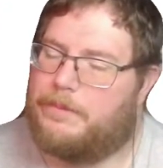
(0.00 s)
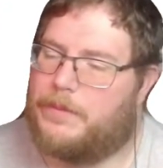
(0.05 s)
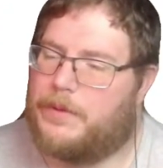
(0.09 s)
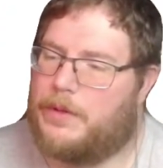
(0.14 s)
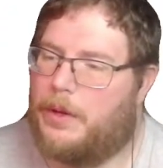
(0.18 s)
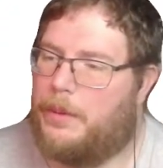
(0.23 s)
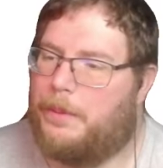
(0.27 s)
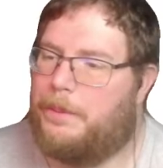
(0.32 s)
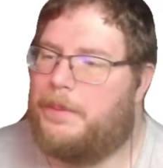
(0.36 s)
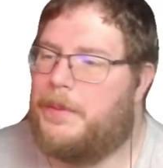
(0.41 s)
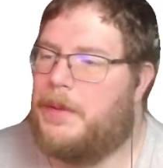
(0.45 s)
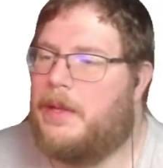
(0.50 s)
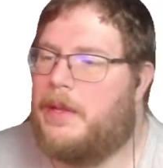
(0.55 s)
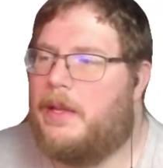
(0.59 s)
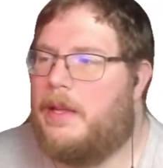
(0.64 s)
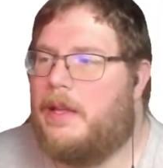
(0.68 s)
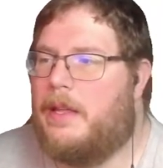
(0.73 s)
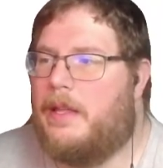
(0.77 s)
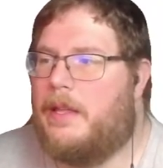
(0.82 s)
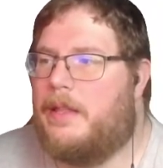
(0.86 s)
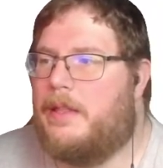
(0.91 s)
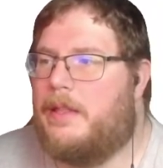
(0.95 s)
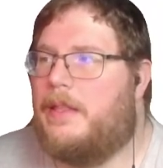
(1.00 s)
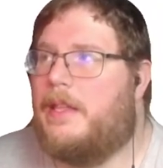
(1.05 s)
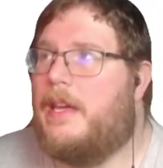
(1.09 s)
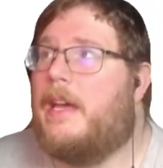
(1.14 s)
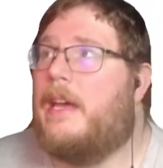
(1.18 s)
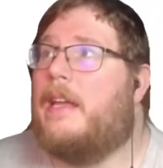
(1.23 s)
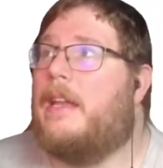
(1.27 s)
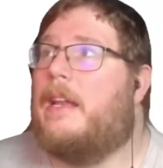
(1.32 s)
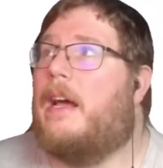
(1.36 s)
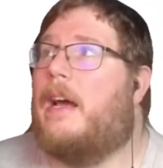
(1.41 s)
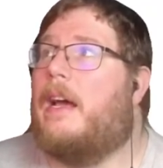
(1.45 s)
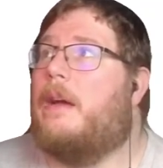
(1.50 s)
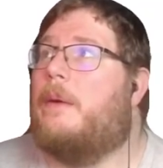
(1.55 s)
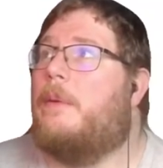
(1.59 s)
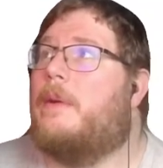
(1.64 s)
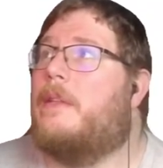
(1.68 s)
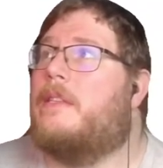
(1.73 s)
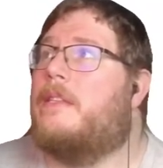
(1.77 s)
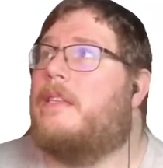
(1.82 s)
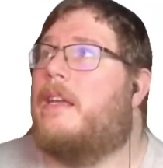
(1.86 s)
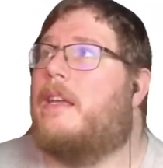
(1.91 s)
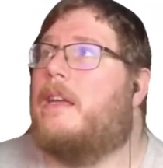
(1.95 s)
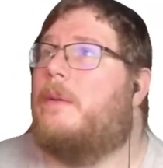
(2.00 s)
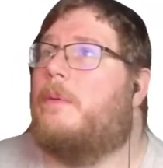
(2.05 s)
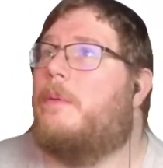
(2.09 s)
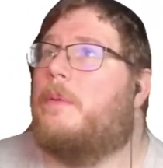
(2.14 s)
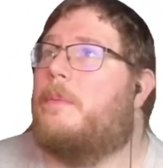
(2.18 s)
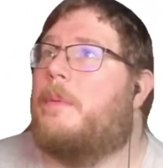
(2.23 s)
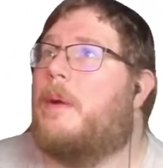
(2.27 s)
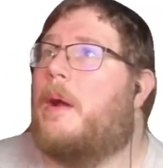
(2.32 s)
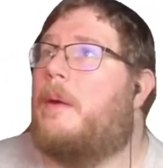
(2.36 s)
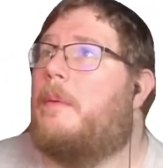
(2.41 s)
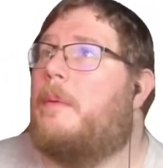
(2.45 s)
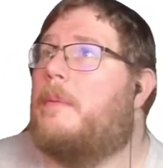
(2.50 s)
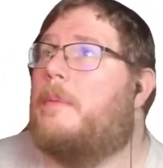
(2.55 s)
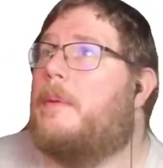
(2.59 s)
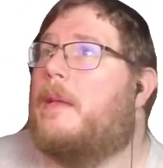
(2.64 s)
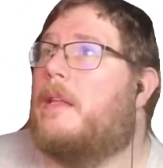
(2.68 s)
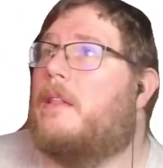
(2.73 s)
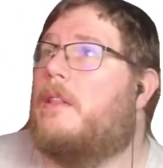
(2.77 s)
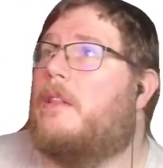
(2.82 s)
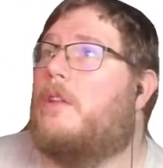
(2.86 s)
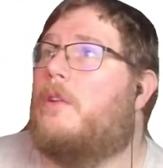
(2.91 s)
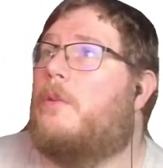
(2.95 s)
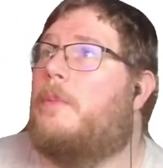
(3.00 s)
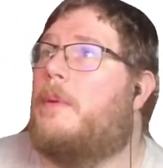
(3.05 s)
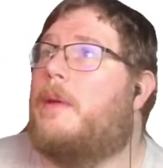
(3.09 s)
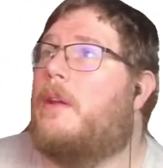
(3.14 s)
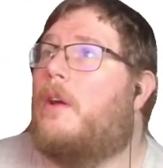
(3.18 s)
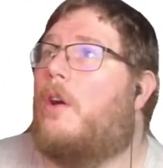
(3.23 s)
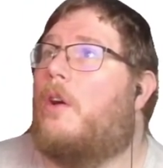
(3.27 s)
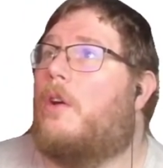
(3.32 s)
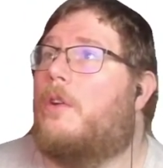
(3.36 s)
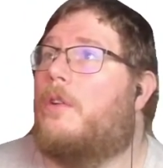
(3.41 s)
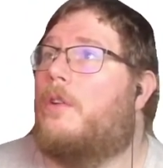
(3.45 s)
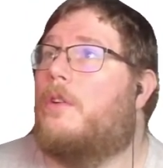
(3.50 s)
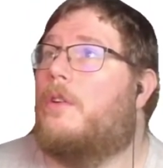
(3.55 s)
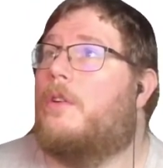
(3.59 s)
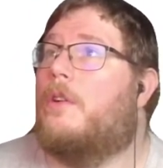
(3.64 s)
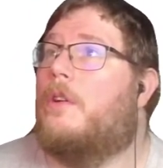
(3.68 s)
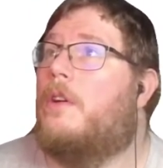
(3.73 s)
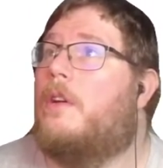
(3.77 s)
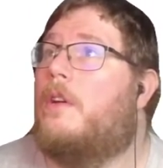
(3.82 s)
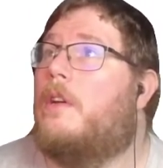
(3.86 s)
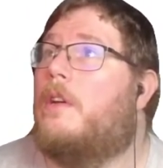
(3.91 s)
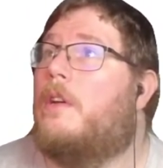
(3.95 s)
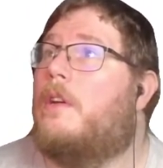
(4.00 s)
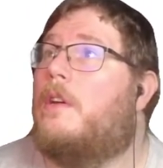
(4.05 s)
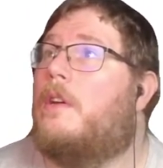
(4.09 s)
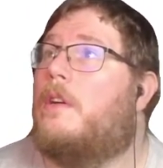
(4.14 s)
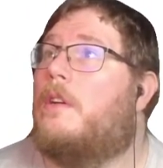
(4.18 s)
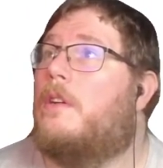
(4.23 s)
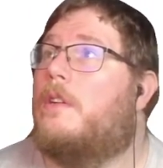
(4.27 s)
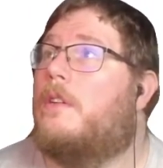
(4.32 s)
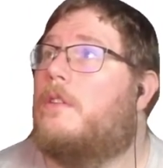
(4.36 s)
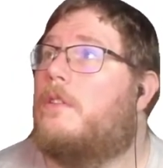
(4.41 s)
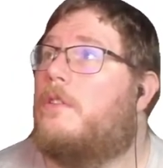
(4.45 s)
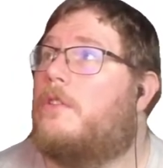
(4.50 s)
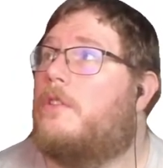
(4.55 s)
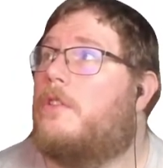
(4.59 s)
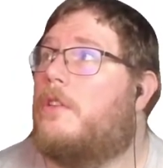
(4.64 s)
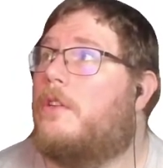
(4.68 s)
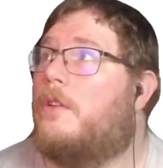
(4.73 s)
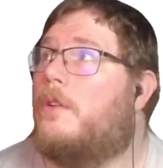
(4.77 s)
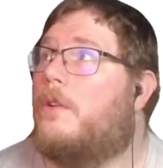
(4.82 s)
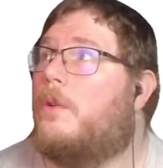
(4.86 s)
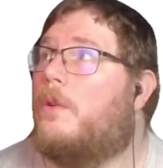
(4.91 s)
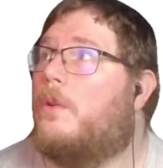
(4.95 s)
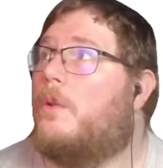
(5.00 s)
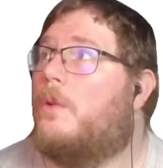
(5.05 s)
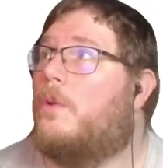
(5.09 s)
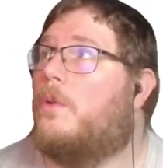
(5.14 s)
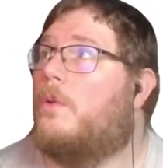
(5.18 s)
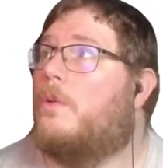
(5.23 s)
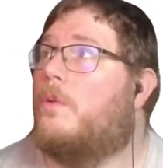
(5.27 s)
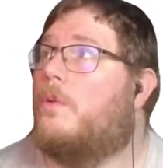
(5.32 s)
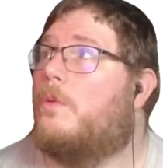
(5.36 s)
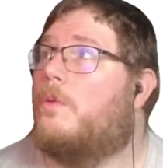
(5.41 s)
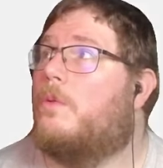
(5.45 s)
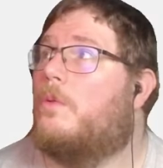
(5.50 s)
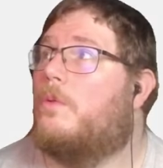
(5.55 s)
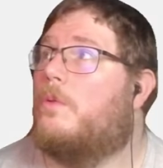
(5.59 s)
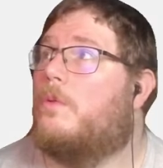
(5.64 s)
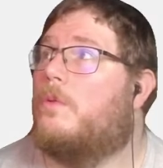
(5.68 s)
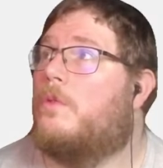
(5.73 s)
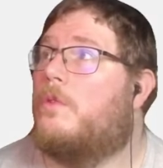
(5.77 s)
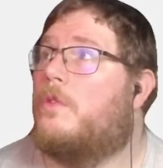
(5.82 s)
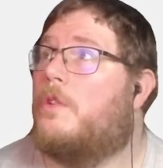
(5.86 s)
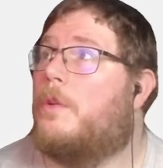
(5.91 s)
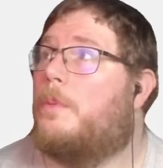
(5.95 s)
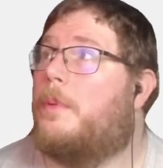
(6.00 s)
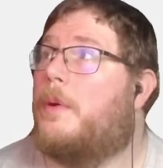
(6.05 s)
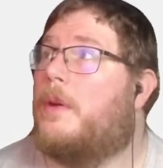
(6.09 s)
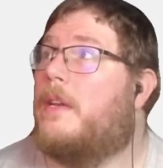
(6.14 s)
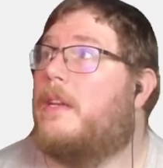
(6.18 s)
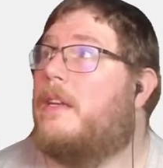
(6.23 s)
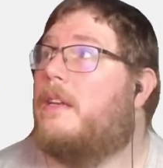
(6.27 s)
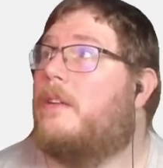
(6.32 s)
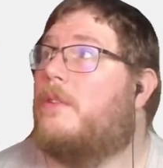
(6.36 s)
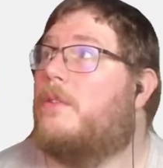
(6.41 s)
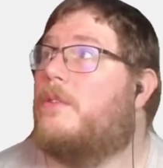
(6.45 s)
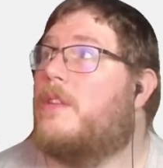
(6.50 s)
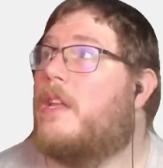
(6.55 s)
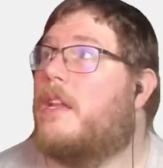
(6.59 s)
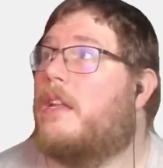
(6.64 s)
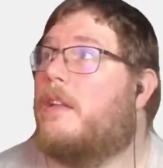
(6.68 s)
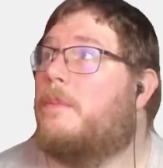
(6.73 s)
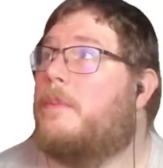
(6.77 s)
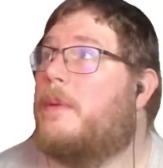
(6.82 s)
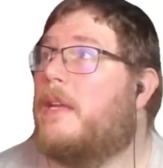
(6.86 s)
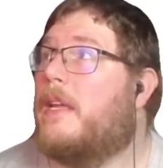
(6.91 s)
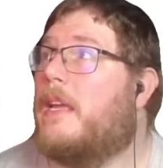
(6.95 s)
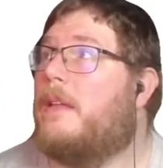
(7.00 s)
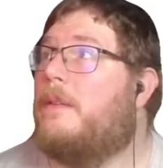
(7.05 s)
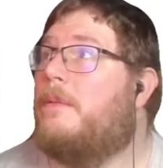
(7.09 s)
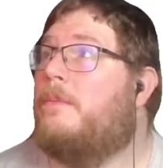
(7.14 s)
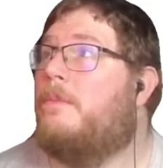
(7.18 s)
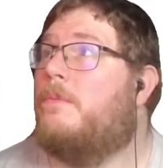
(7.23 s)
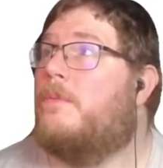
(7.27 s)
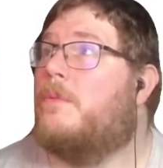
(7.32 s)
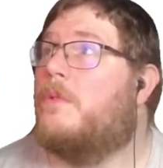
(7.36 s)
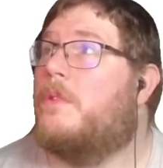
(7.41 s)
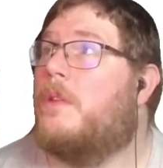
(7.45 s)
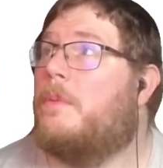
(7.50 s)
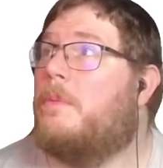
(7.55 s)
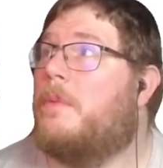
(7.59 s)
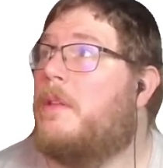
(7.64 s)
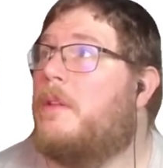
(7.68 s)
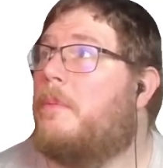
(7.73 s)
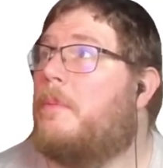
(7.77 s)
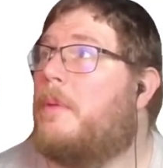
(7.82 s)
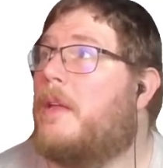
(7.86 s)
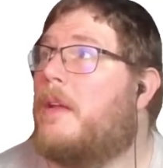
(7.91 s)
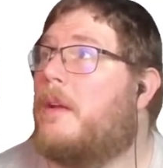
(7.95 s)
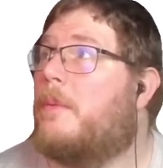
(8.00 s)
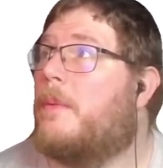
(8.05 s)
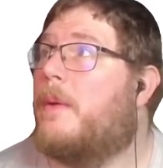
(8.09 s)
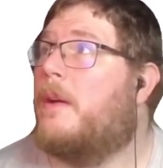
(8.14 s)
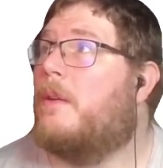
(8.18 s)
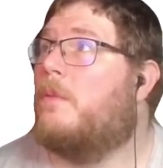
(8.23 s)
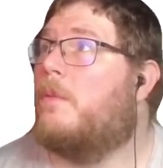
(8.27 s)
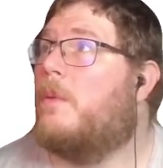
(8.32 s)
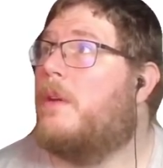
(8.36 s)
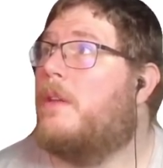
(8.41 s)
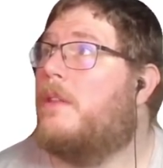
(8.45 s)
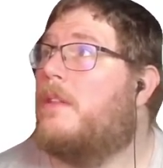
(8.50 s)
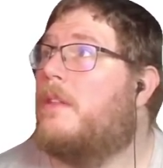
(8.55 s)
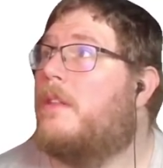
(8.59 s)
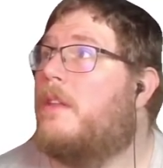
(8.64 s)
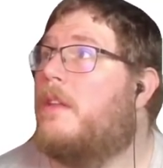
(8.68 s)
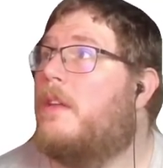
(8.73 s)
So that I would say would probably be a little bit harder to put into the setting. But again, something to play around with.